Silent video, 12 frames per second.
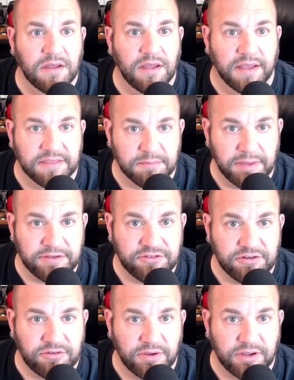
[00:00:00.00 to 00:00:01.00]
at the
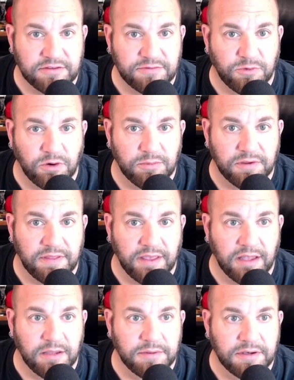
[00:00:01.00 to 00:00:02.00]
matching transformer and the
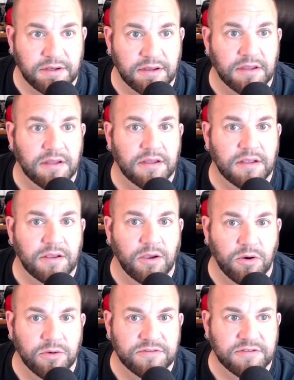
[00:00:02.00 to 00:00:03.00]
element
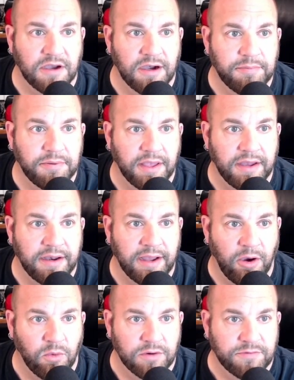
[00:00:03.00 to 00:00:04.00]
goes up and
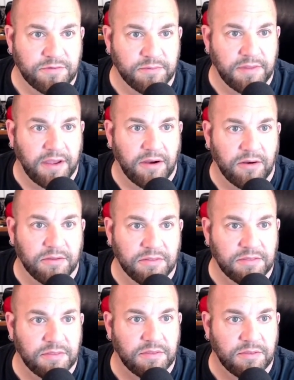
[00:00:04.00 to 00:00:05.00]
outward from there.
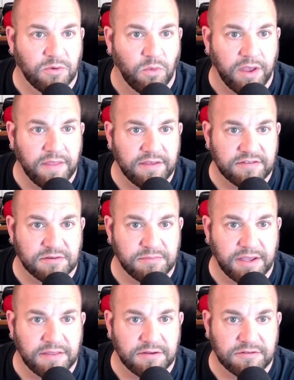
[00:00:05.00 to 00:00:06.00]
The way these are
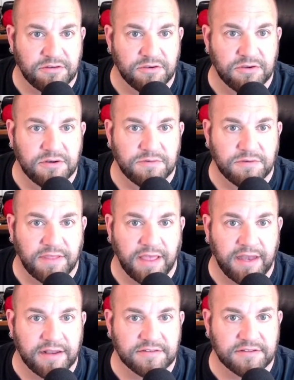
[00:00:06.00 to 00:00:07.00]
made, they're tuned for
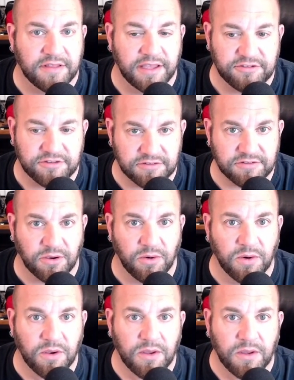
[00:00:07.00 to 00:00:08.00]
that installation.
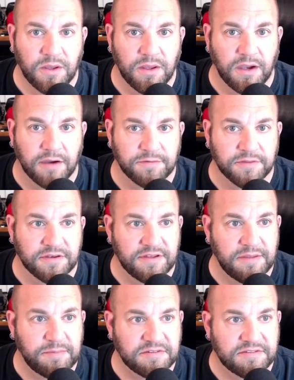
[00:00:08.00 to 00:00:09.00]
So uh, for the
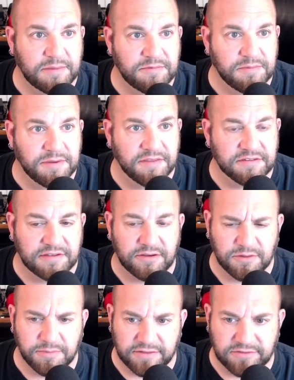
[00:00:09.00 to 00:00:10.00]
deepest dip to be in the center
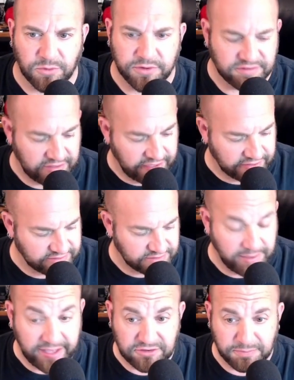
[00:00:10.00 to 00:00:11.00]
of the band. So what he's saying is the
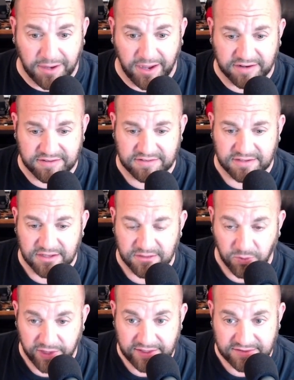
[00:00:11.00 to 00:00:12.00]
matchbox,
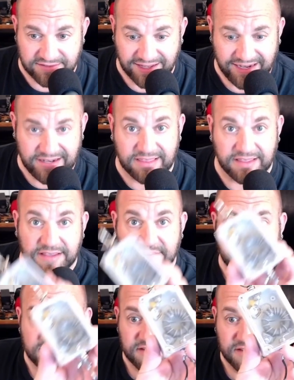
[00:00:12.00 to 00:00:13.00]
the way he designed these,